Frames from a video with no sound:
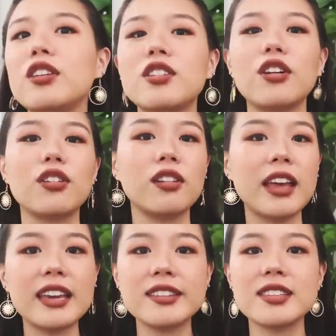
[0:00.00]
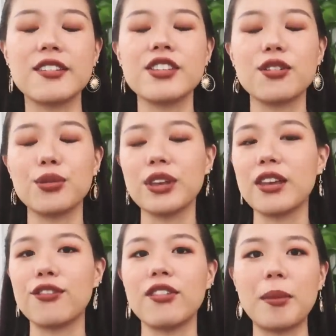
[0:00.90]
detail and the lace gives it a
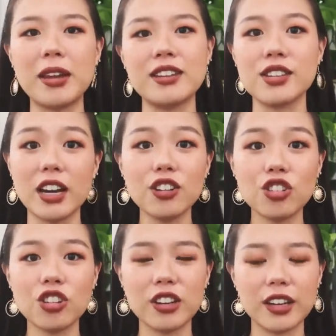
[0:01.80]
really feminine touch.